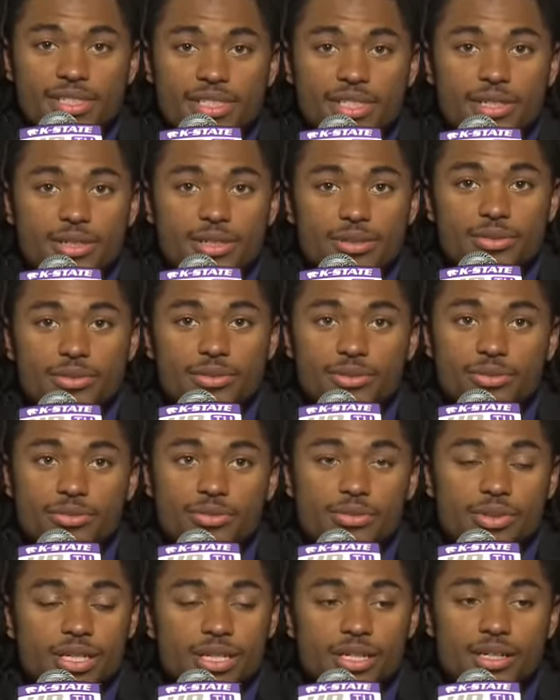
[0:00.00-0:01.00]
So
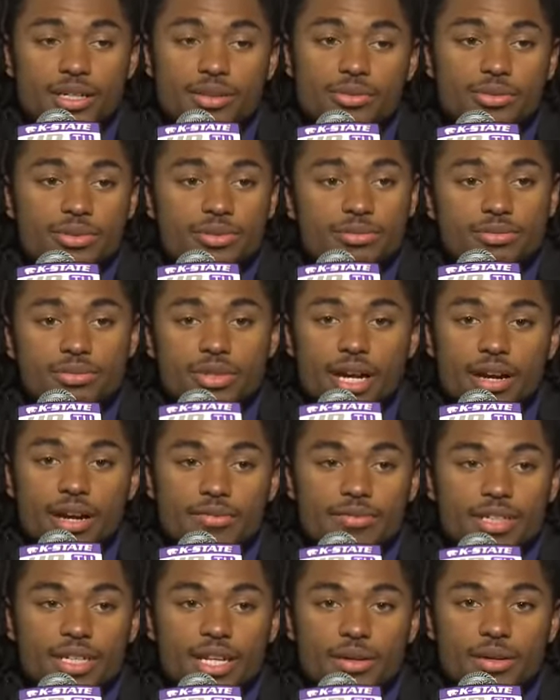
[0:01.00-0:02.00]
I
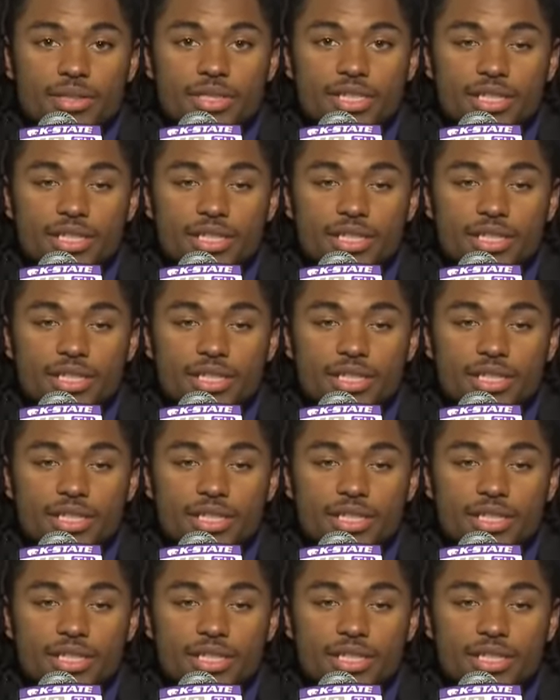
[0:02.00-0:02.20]
feel like we